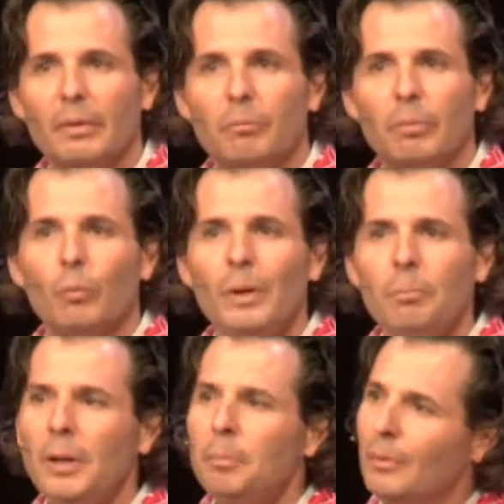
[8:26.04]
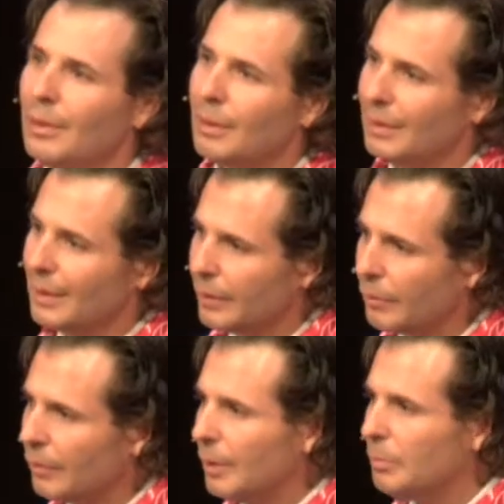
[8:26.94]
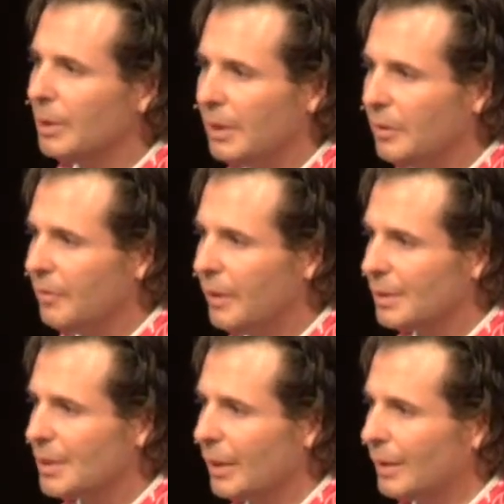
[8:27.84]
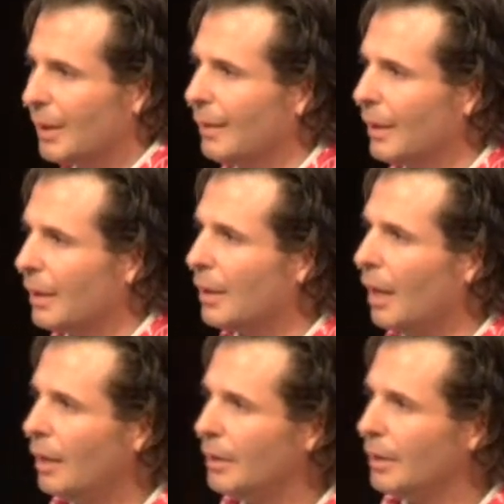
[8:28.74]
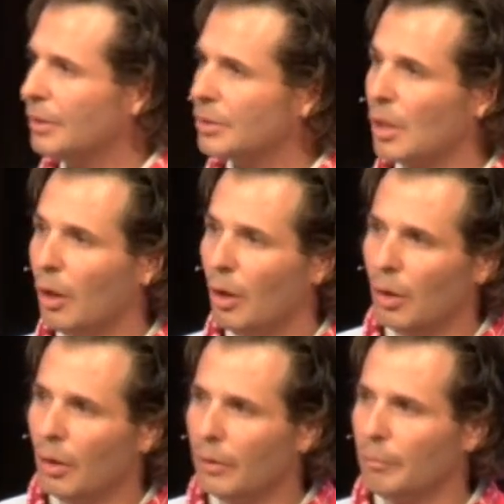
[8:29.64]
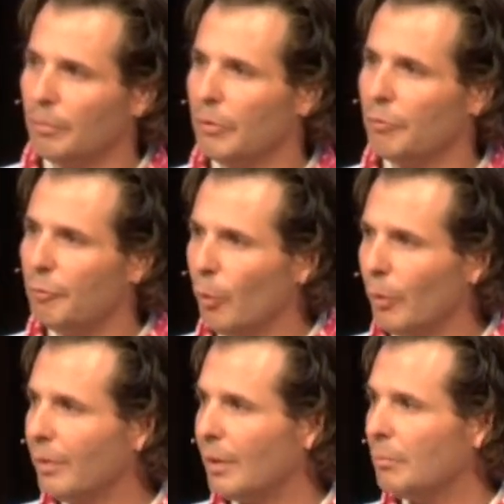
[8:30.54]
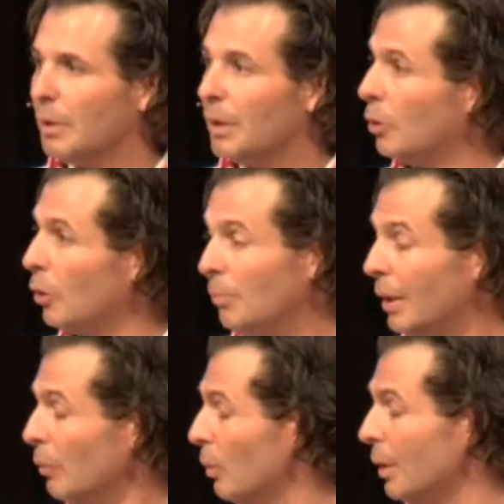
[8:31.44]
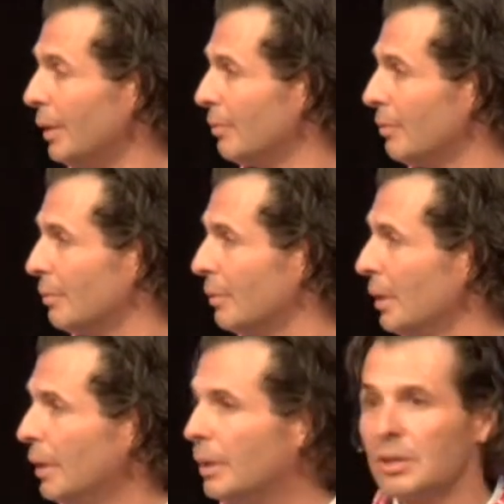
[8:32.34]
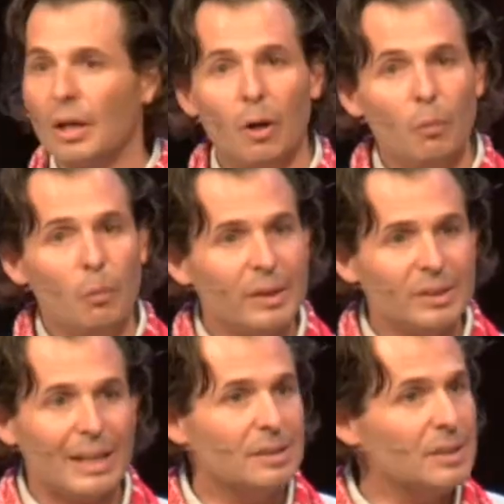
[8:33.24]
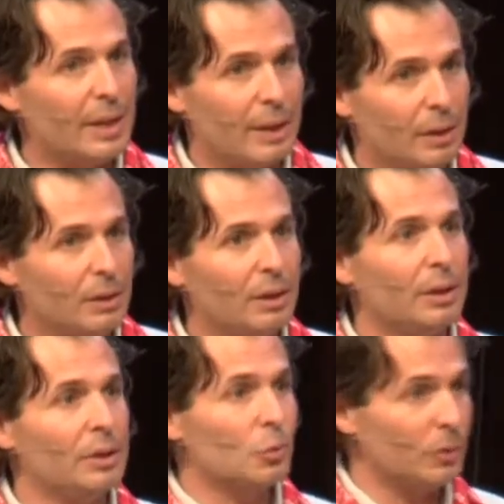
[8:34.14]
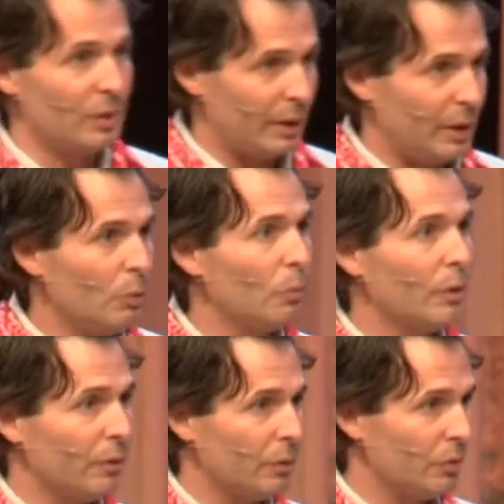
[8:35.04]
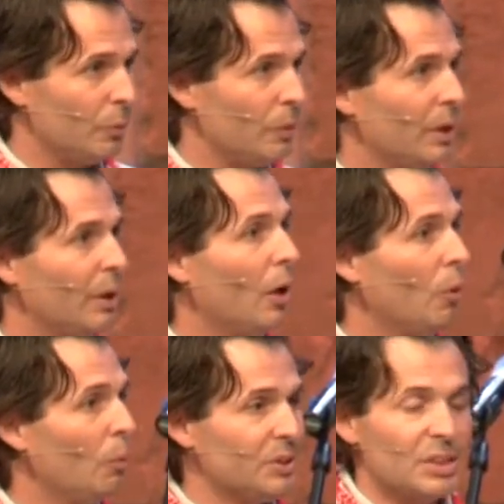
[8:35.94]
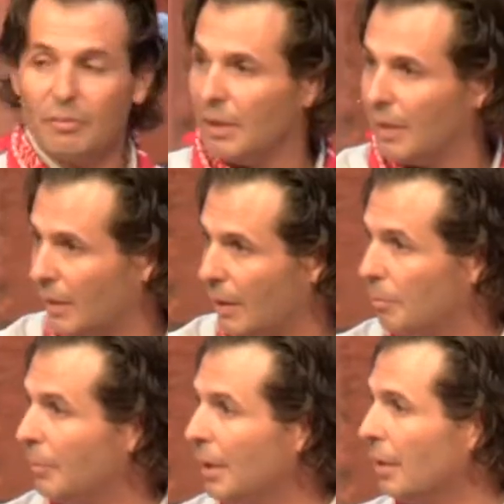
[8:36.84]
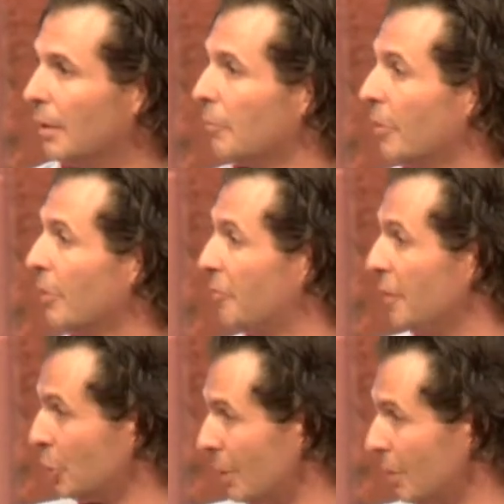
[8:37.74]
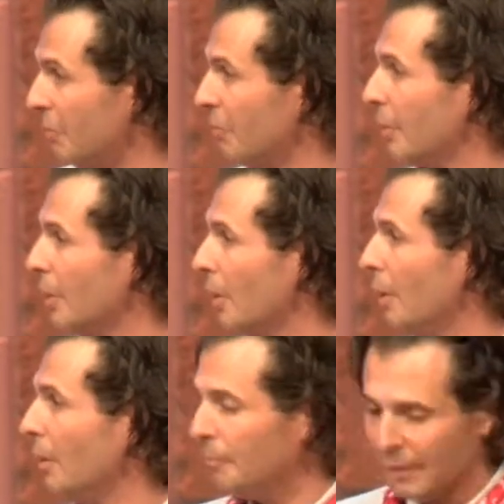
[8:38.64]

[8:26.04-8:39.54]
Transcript: But when people literally believe things like that God is for them no matter what, he's always has his hand and he's ordaining what they're doing, always giving them the vision for it all,